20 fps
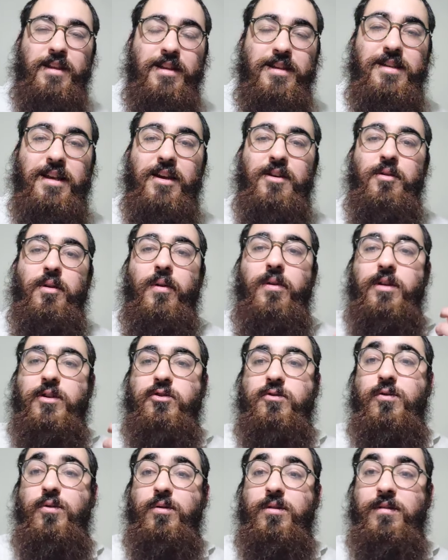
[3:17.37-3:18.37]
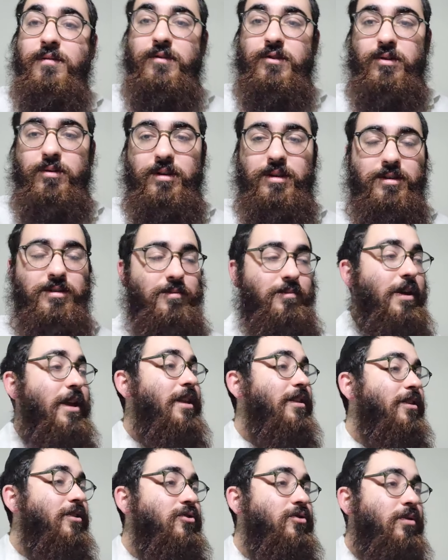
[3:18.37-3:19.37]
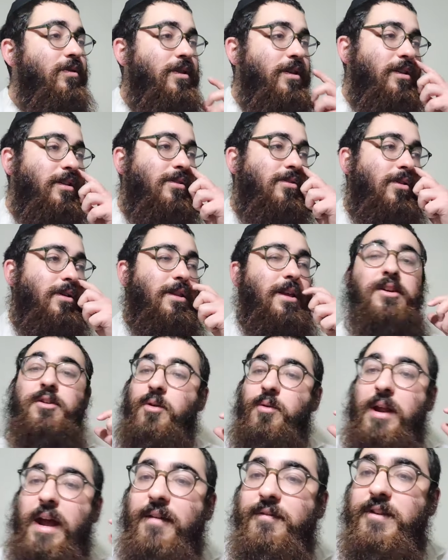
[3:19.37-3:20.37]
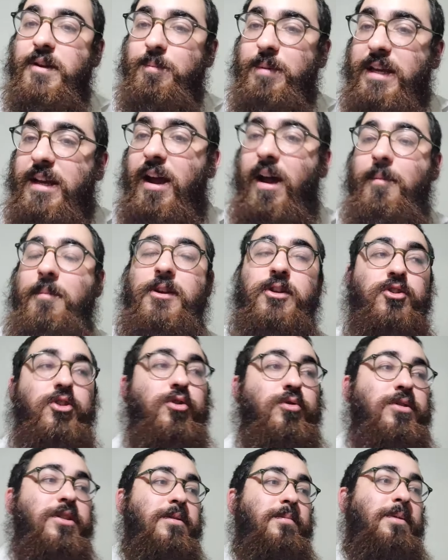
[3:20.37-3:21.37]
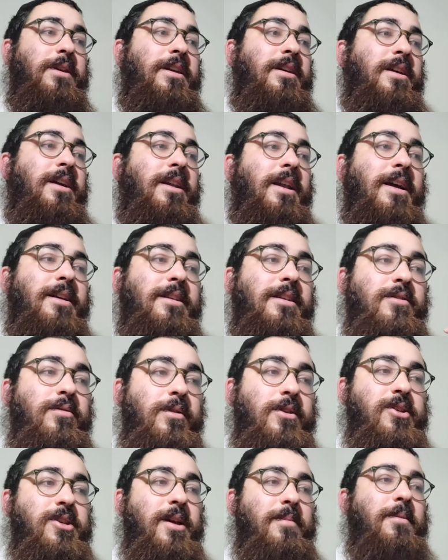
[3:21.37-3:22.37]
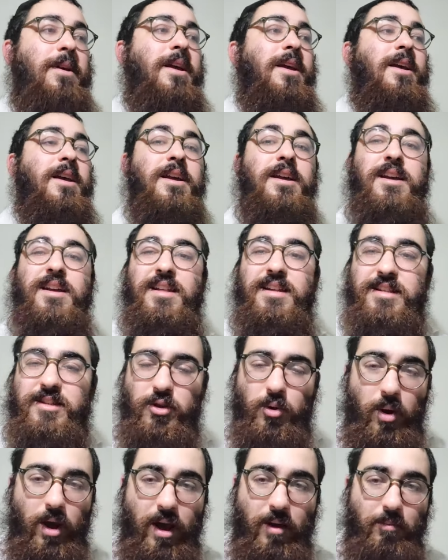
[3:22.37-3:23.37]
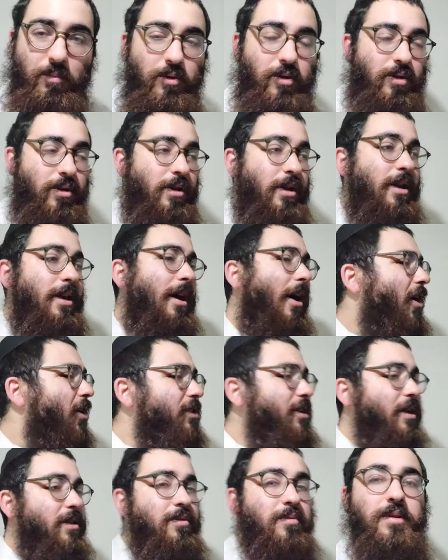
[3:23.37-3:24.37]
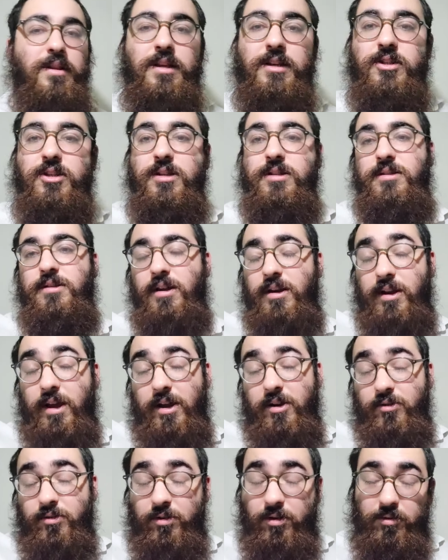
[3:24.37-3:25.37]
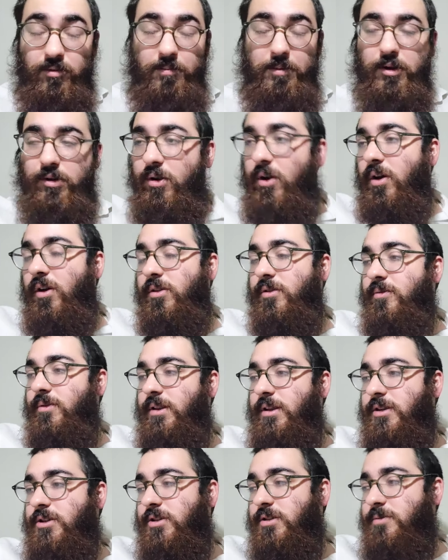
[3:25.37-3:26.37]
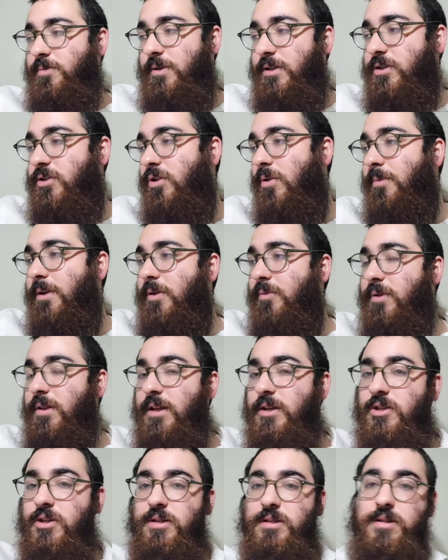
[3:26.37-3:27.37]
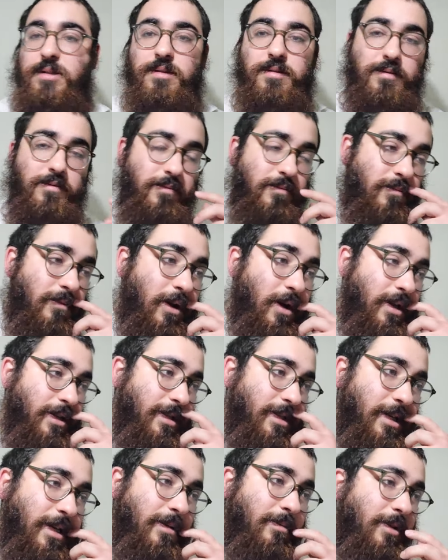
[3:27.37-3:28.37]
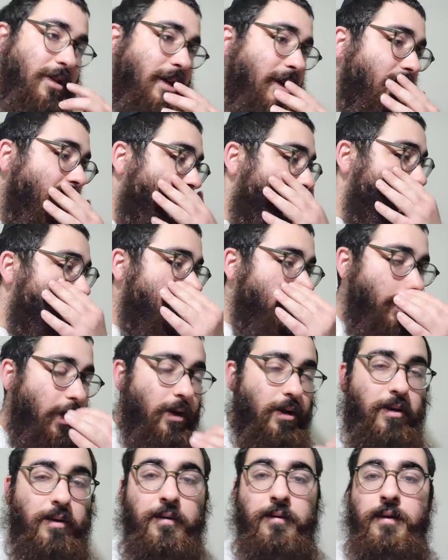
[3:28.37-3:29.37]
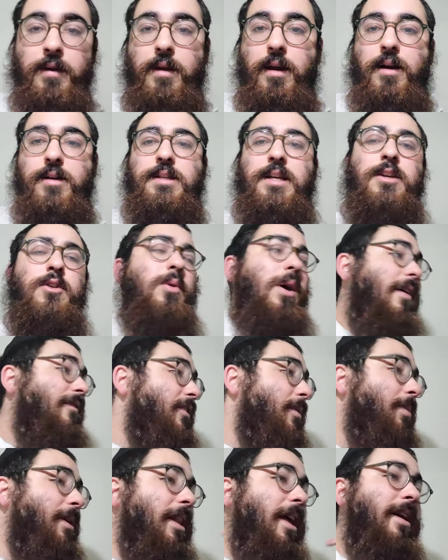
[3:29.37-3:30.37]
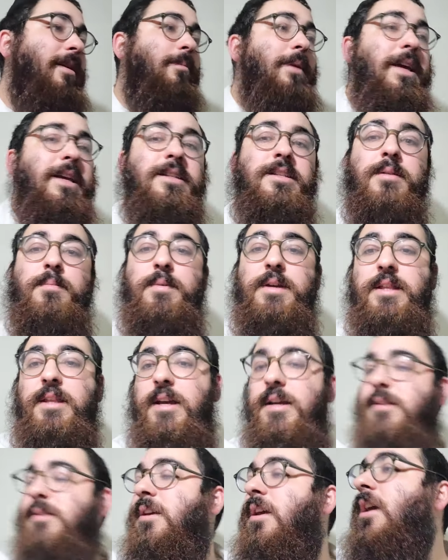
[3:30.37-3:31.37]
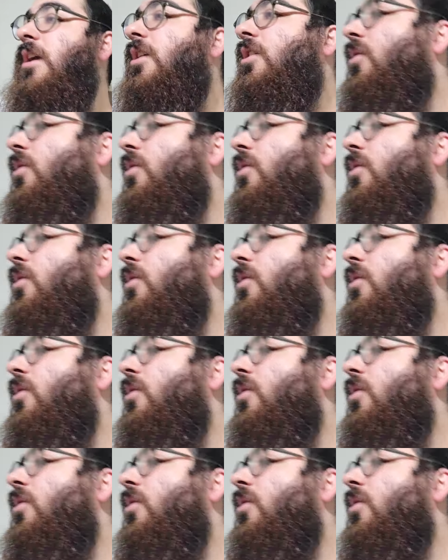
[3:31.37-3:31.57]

This is how you know the truth of Judaism, the truth of the Torah, that you don't have to become a Jew to be connected to Hashem. It's so humble. All the other religions, I don't know about all the religions, but so many religions, it seems like almost all, are saying, you have to be like me to be this.